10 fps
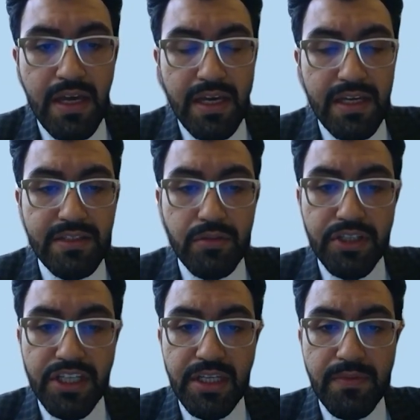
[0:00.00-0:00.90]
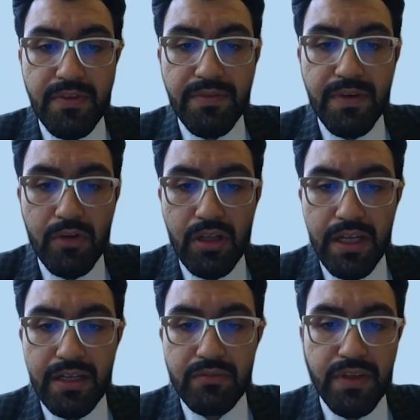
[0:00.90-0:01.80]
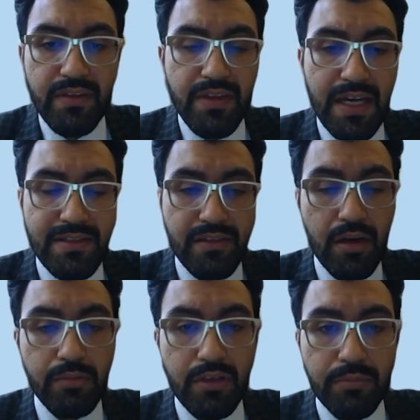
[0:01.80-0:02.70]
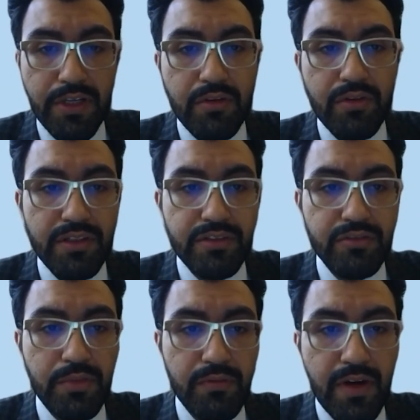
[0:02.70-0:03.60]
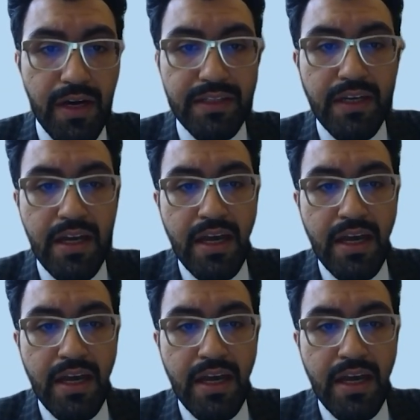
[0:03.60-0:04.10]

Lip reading: is to keep the femoral head within the acetabulum in order to provide